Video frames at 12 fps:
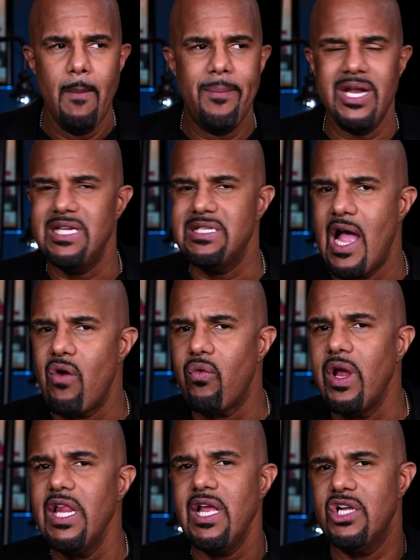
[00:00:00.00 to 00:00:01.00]
but he's not
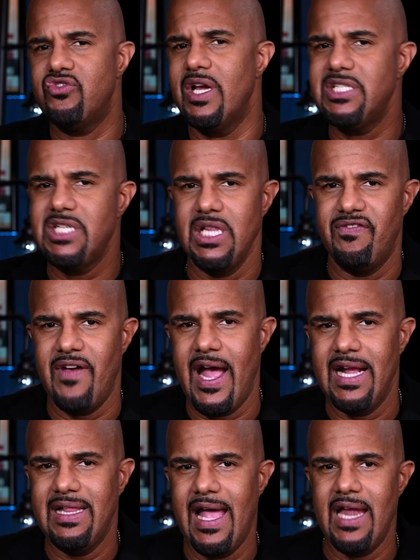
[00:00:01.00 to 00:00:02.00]
really addressing the
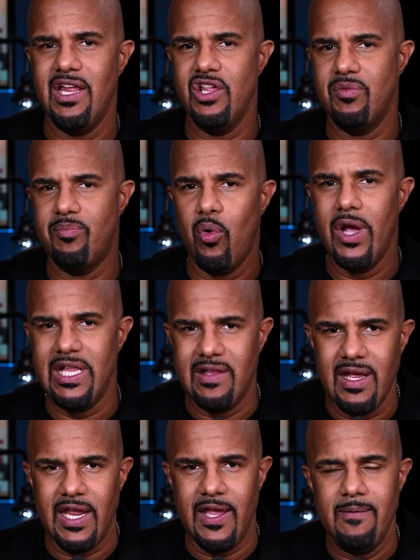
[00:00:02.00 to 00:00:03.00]
fact that his boy
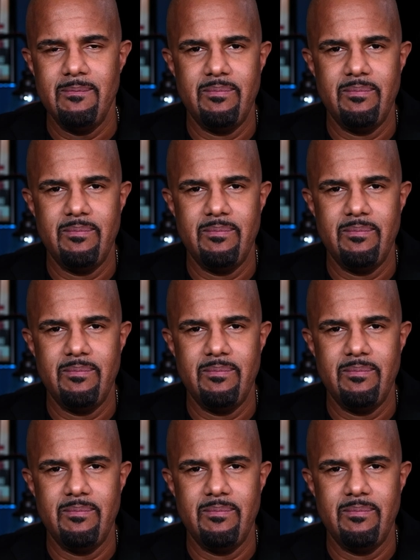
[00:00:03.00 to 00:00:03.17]
Diddy